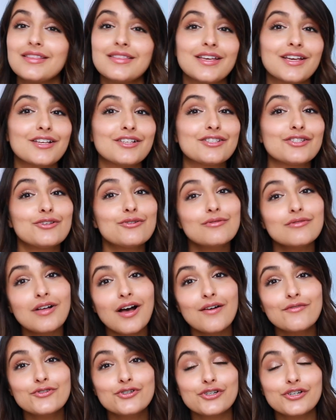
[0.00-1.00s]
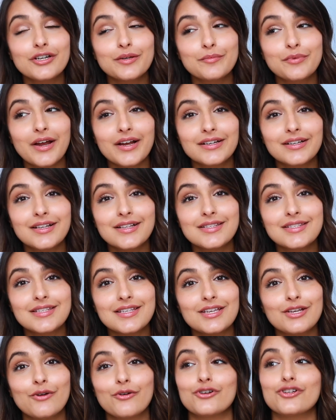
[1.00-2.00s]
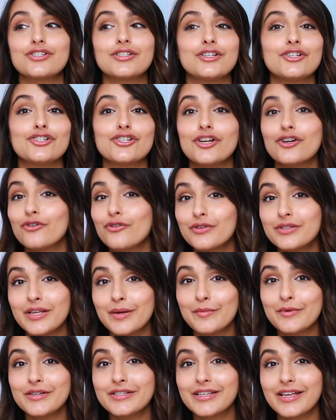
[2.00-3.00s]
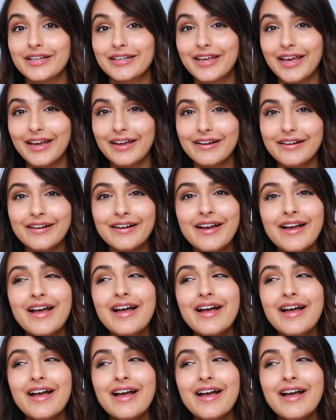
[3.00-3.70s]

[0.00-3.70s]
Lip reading: things you love during pregnancy or just in general summer skincare,